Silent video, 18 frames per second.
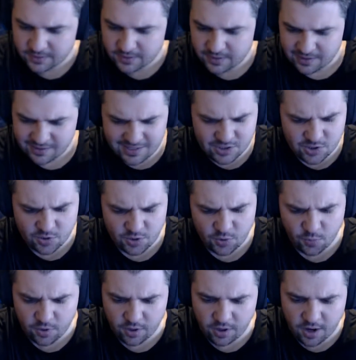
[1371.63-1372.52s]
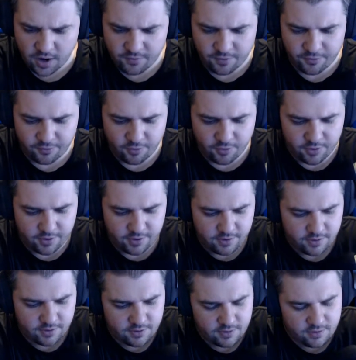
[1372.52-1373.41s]
There's only one cover for
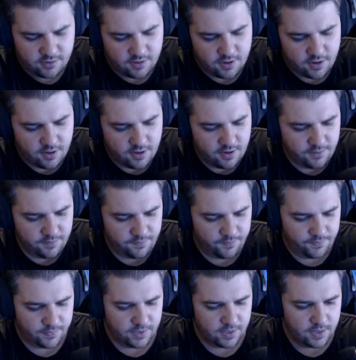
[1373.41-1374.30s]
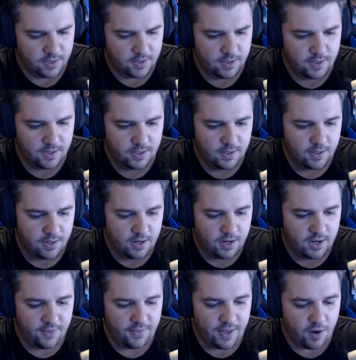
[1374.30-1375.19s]
it. Um...
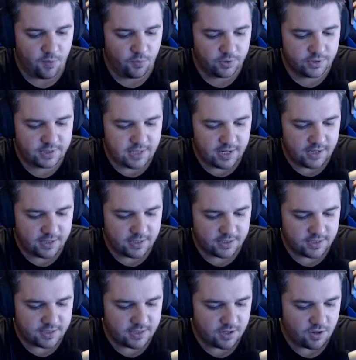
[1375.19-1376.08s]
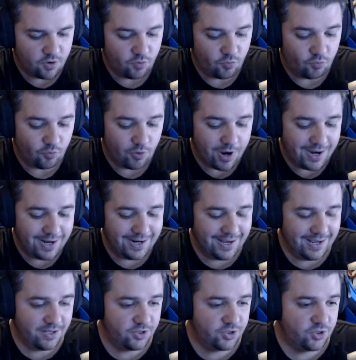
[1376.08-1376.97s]
And that will take us right
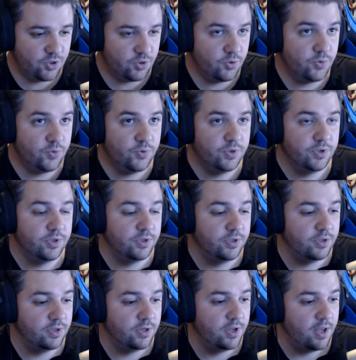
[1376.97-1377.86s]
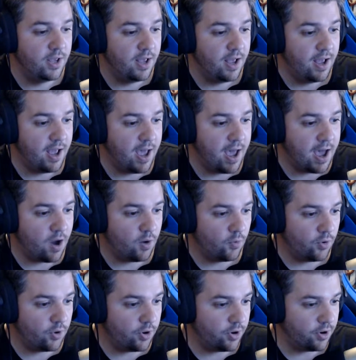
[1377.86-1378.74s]
into
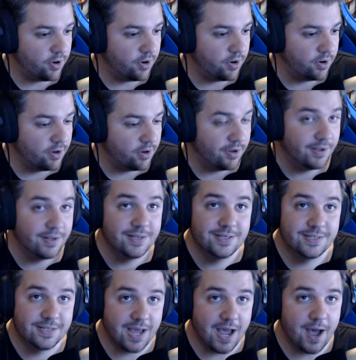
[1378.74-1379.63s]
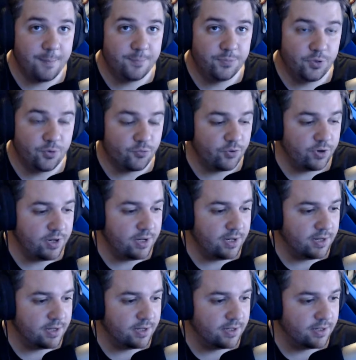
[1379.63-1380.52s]
our top
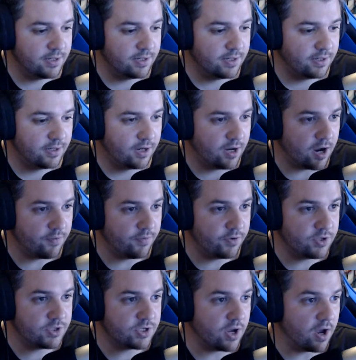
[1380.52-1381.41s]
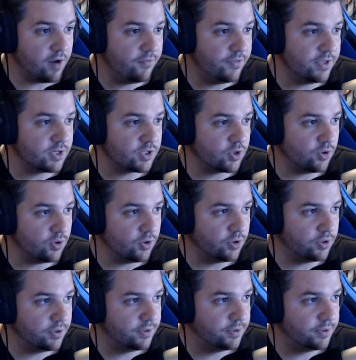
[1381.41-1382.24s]
three covers of this haul.